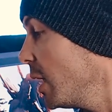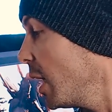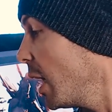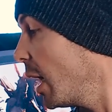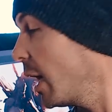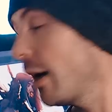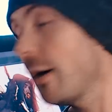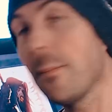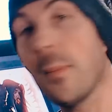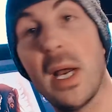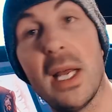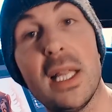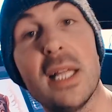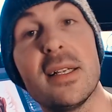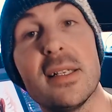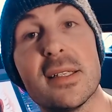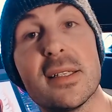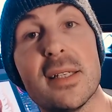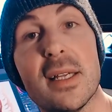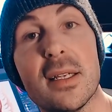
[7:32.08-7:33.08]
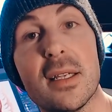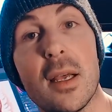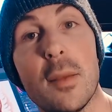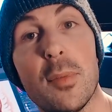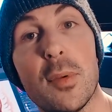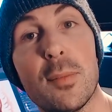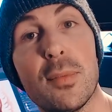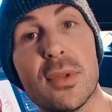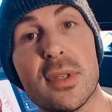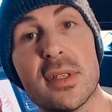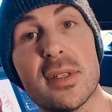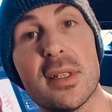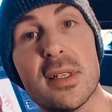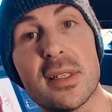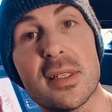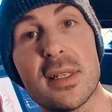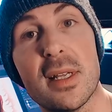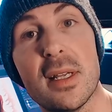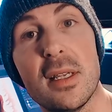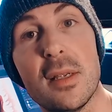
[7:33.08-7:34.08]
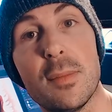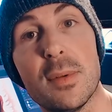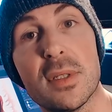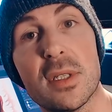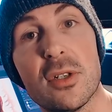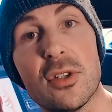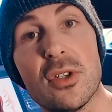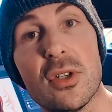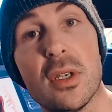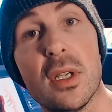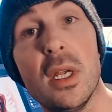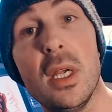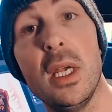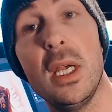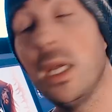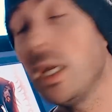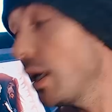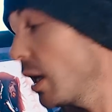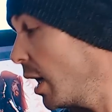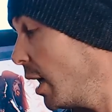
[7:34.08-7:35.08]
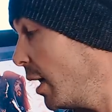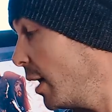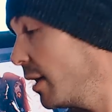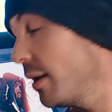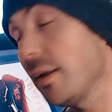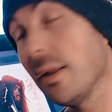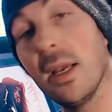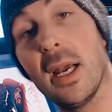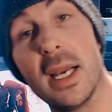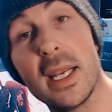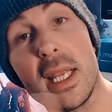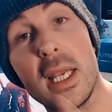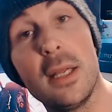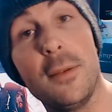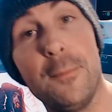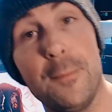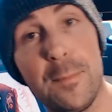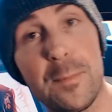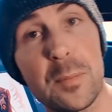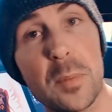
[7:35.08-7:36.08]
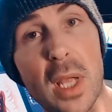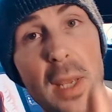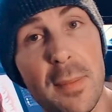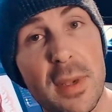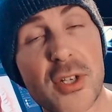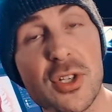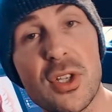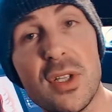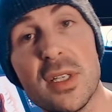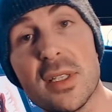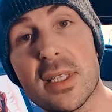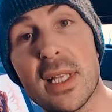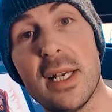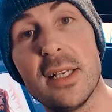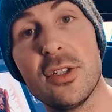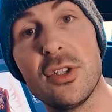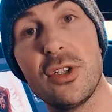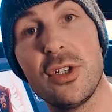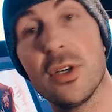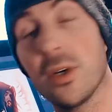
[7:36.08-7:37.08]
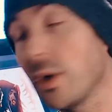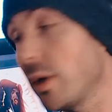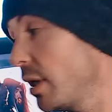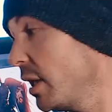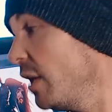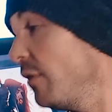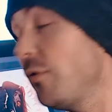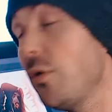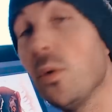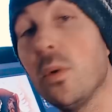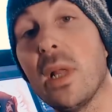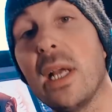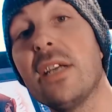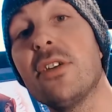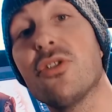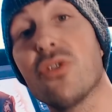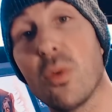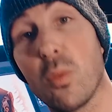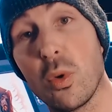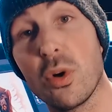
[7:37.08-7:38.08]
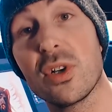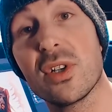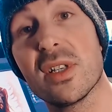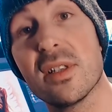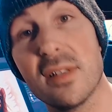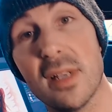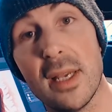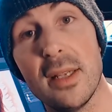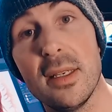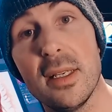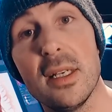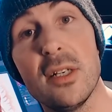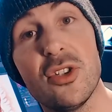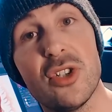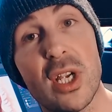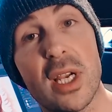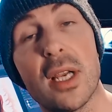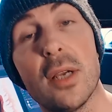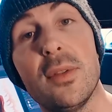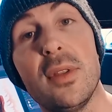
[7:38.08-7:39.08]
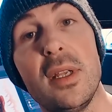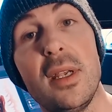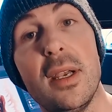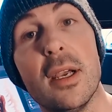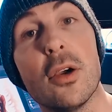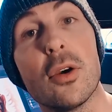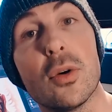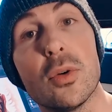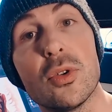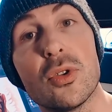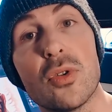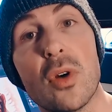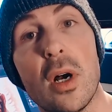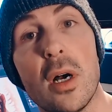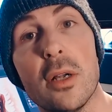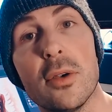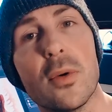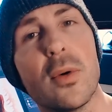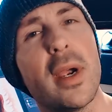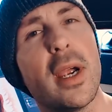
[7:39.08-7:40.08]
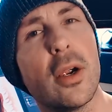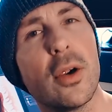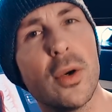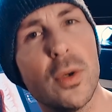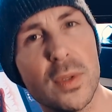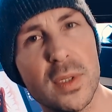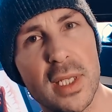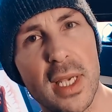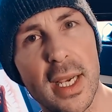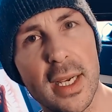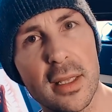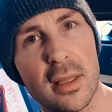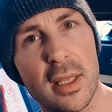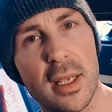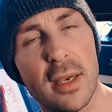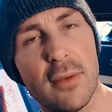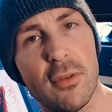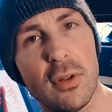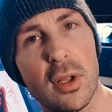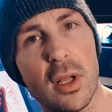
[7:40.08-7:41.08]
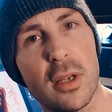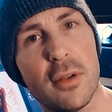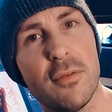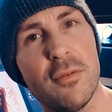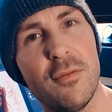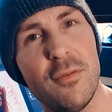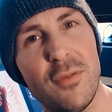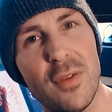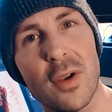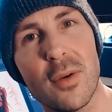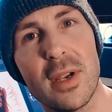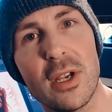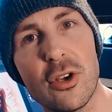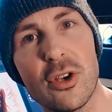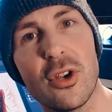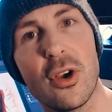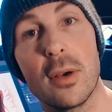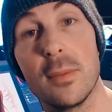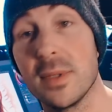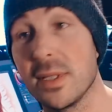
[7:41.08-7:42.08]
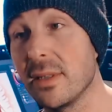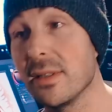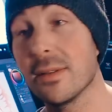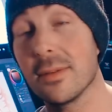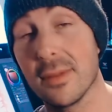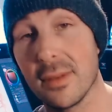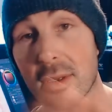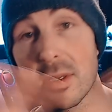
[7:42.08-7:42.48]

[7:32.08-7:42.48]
I like to stand up and put this in a standing position. Again, I mentioned this last year. If you like to work standing, check out the Ergotron or Ergotech. They have a lot of very good arms in this.